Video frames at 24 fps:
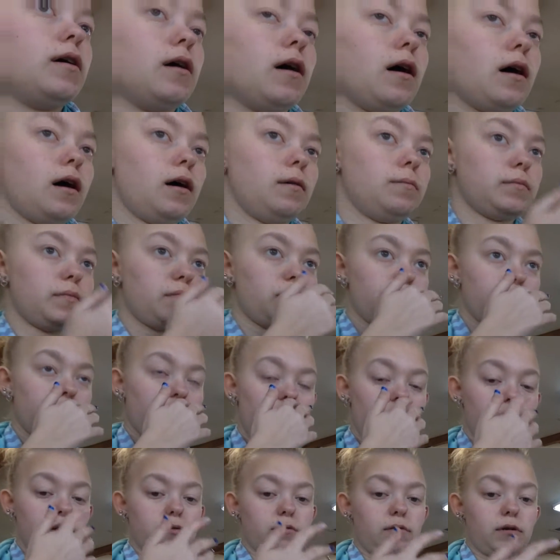if you want
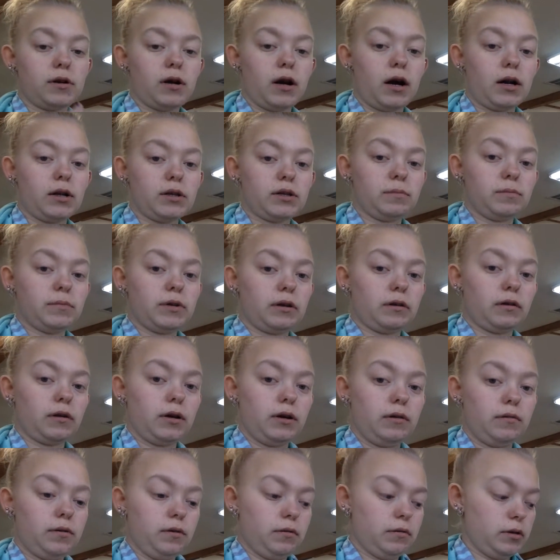to ask Cortana something, all
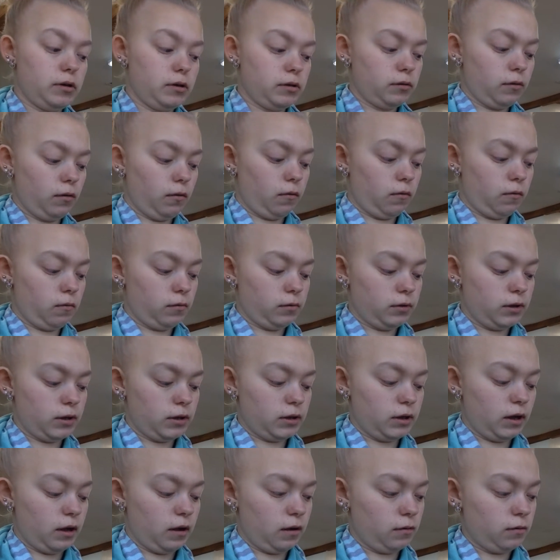you do is hold it
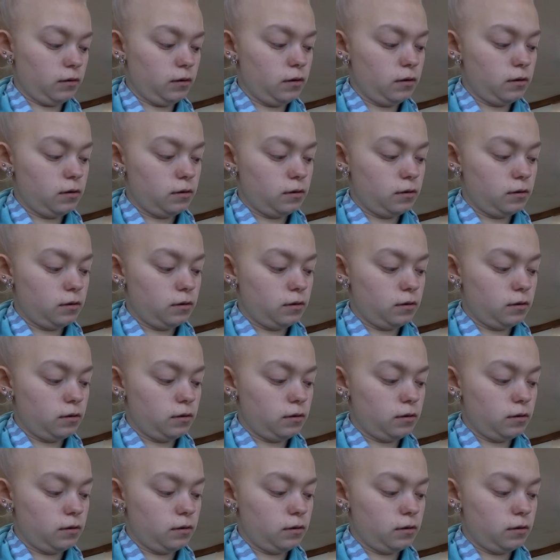down.